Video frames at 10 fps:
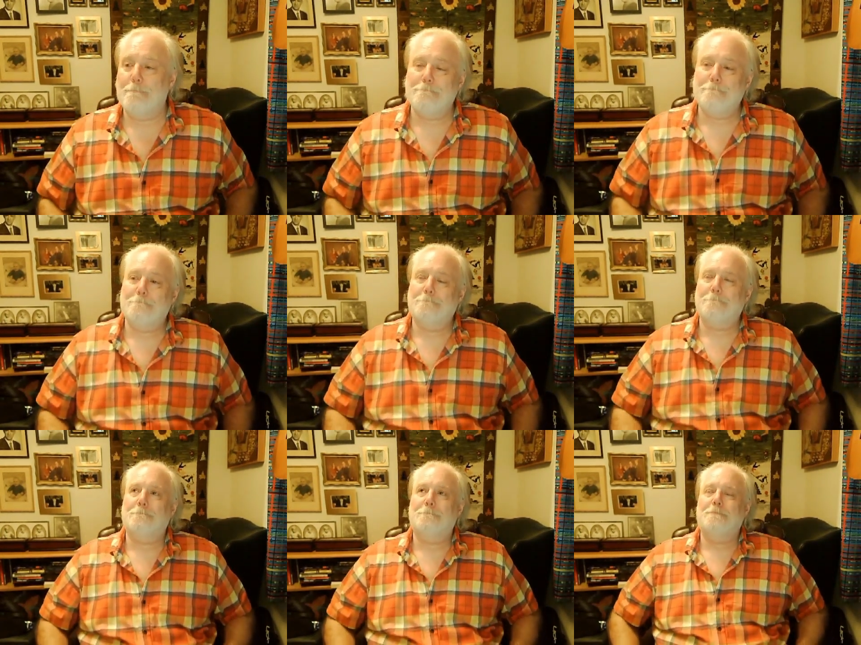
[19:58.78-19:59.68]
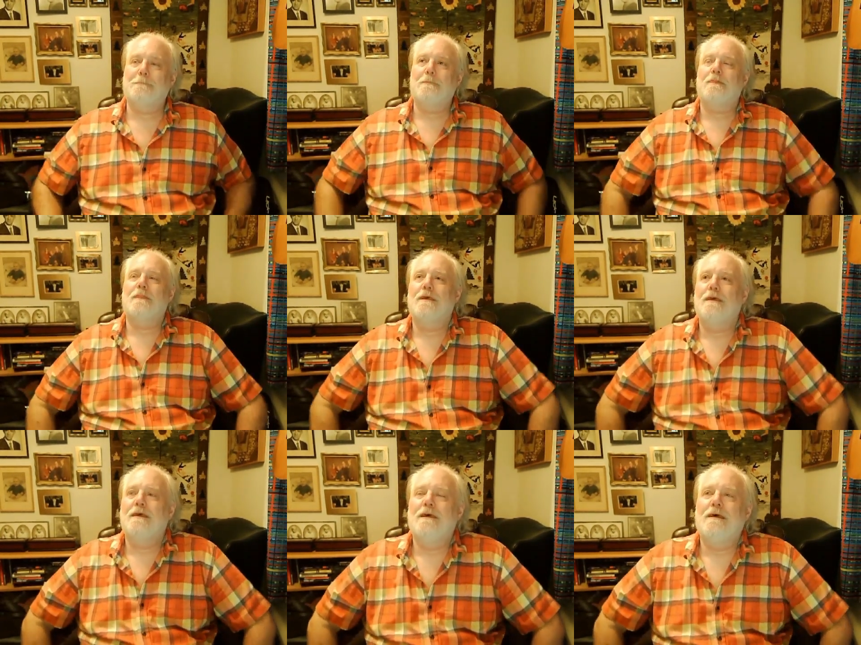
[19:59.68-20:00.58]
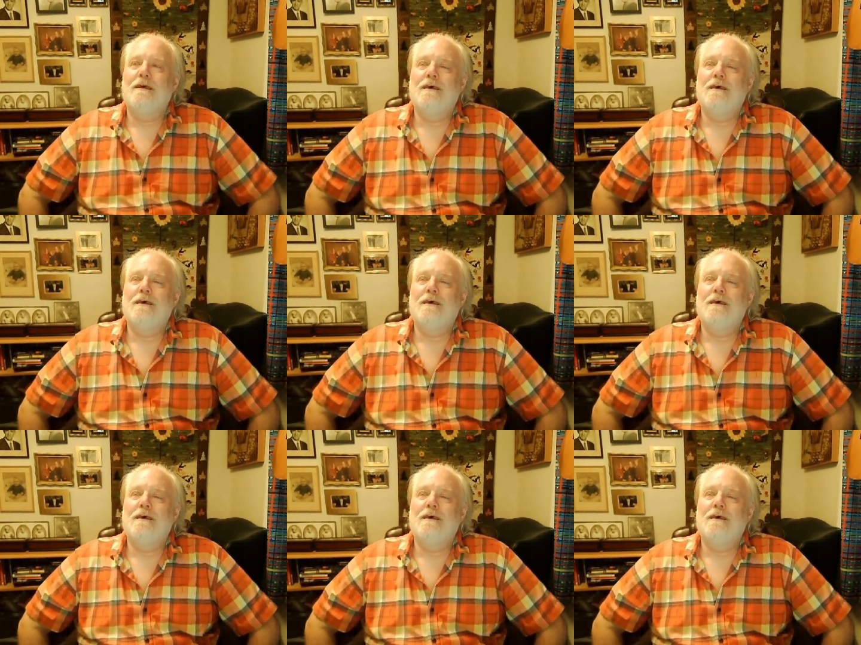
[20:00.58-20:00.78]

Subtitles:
(silence)